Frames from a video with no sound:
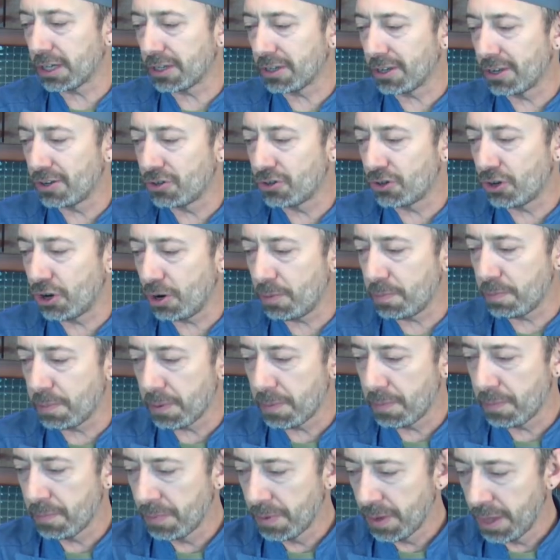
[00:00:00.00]
it doesn't chirp.
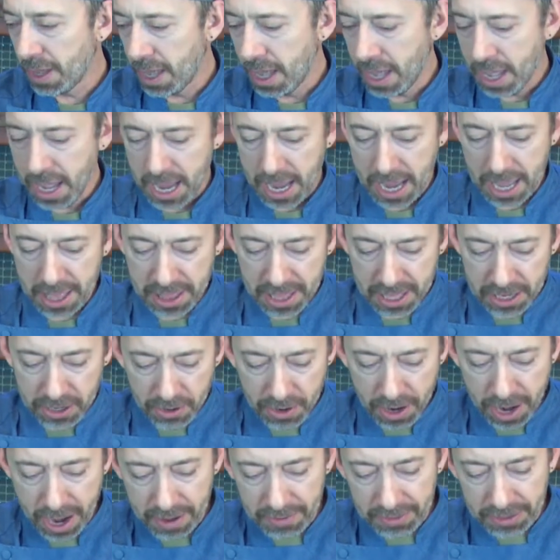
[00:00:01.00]
And then
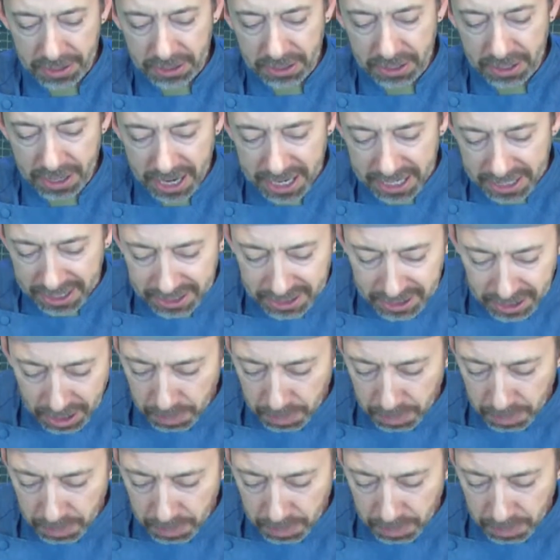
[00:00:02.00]
you have this nice